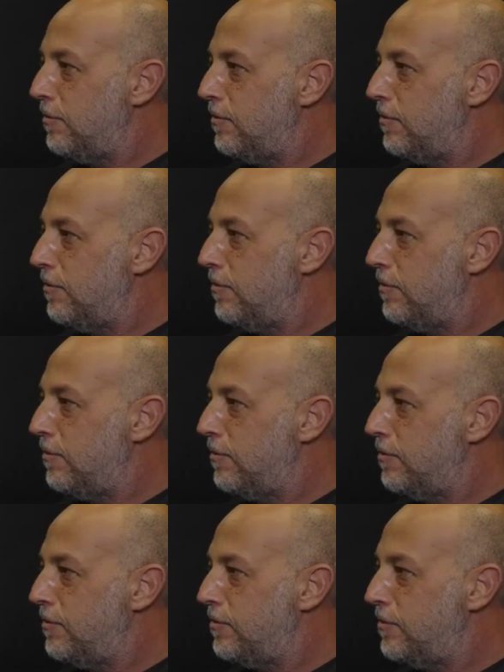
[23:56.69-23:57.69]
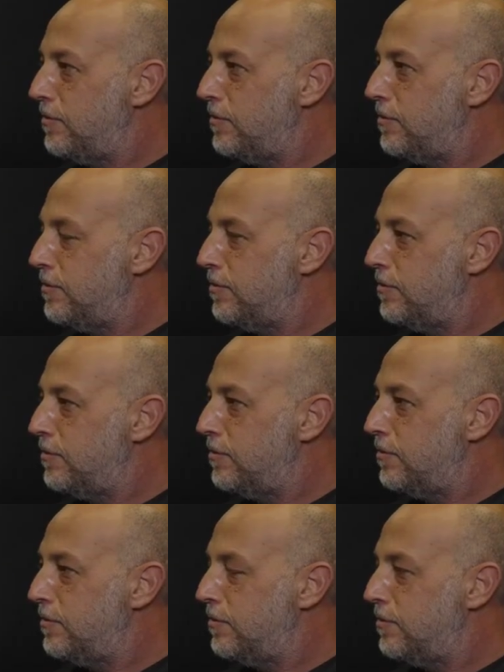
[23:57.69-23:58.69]

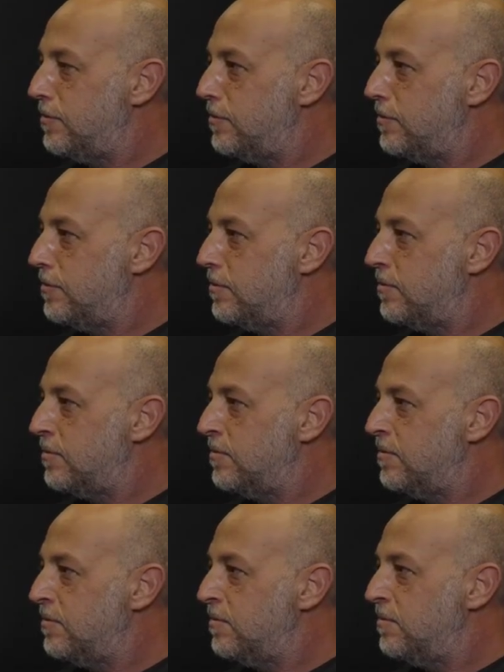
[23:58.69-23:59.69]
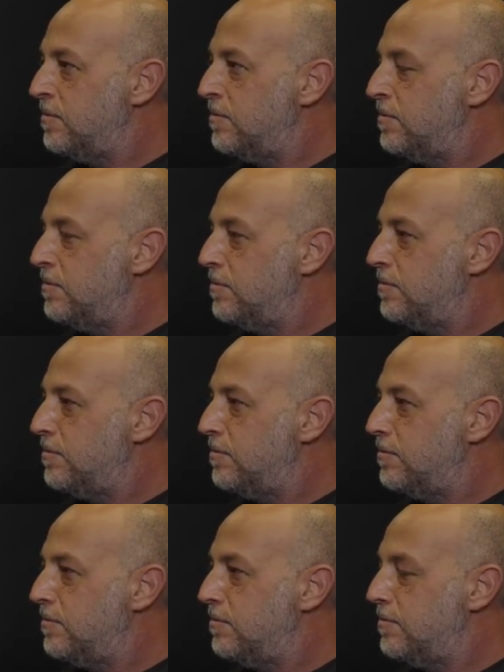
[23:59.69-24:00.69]

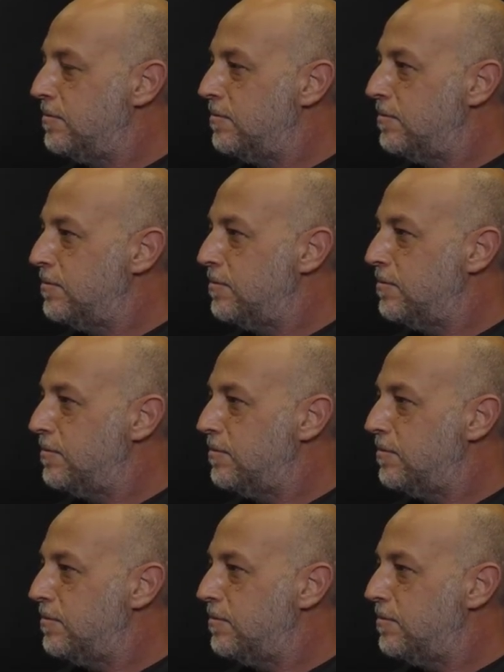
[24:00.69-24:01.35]
No words are spoken by the person on screen.